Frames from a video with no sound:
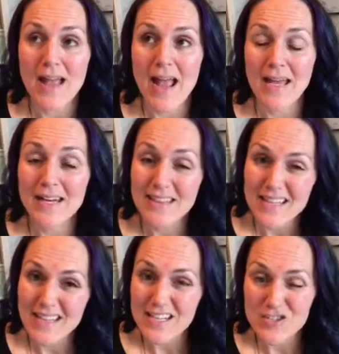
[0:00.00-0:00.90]
And I
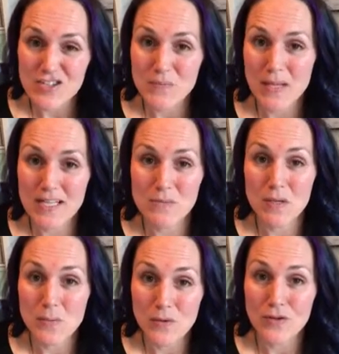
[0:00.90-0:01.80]
think that's just because
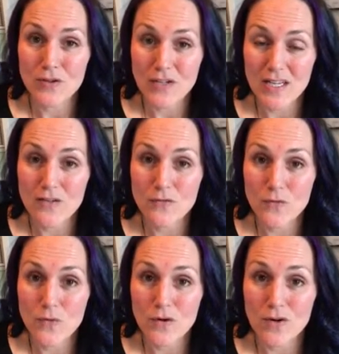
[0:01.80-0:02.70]
people are looking
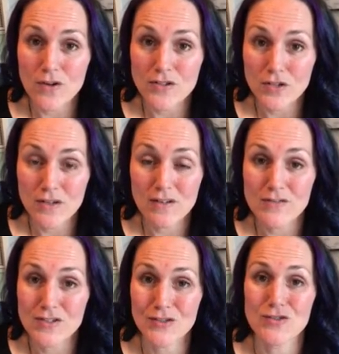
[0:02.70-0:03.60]
for alternative
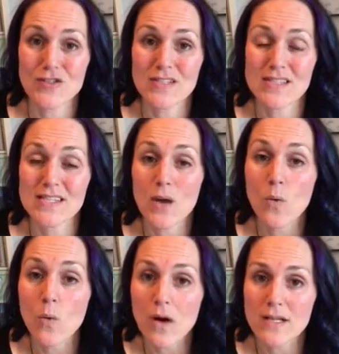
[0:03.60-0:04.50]
solutions. They
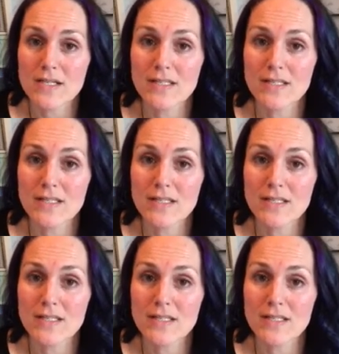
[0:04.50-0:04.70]
want